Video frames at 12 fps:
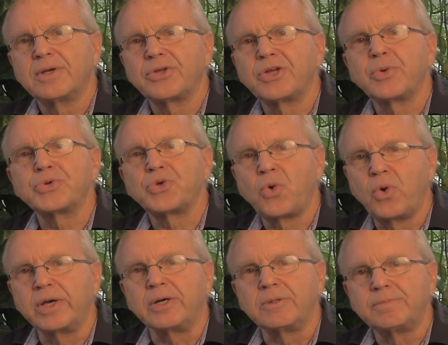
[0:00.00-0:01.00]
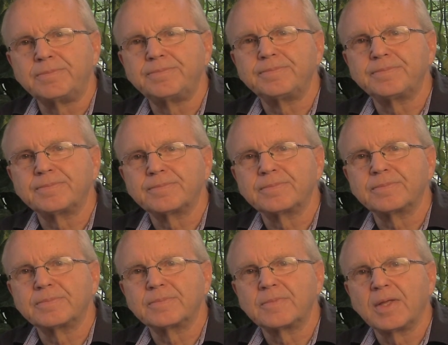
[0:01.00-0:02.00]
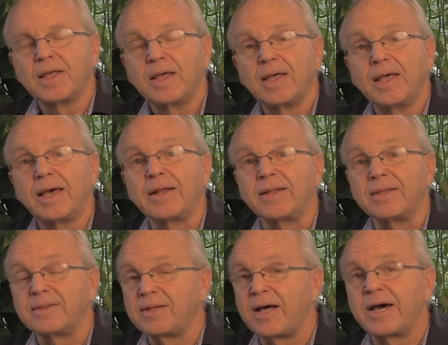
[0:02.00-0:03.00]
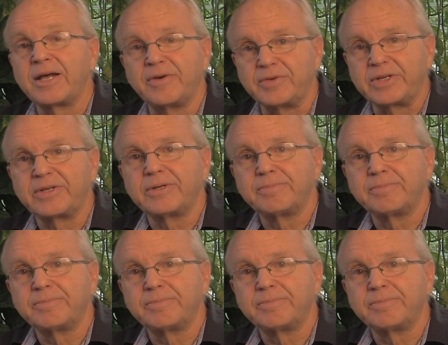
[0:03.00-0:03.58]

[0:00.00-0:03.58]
there was oil. And a lot of it.